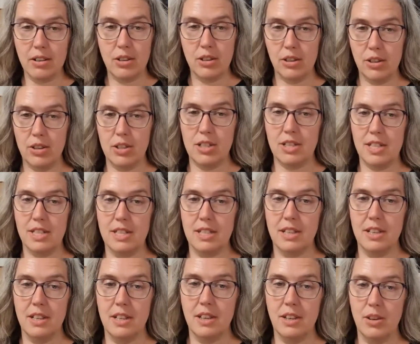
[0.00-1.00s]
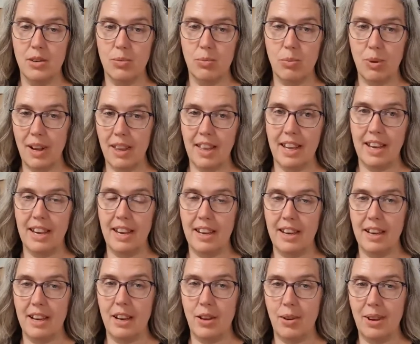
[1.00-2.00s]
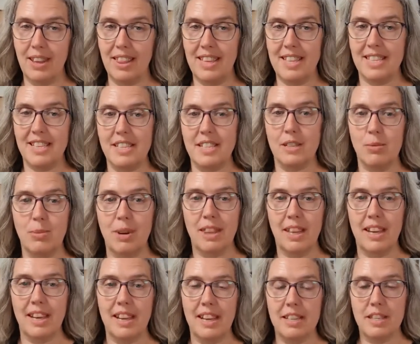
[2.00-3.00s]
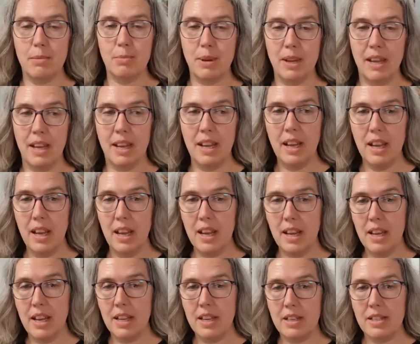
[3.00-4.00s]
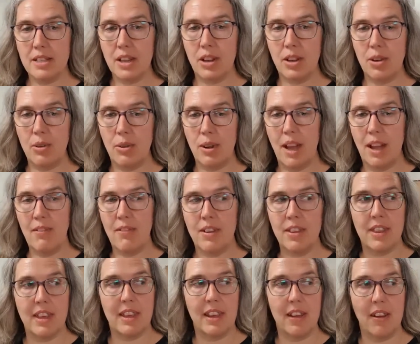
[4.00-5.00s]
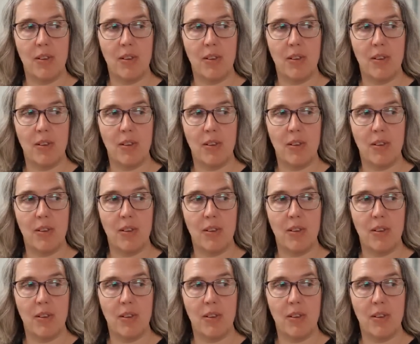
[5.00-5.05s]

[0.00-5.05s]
goods where they need, you know, in the system where they need to be. So everything,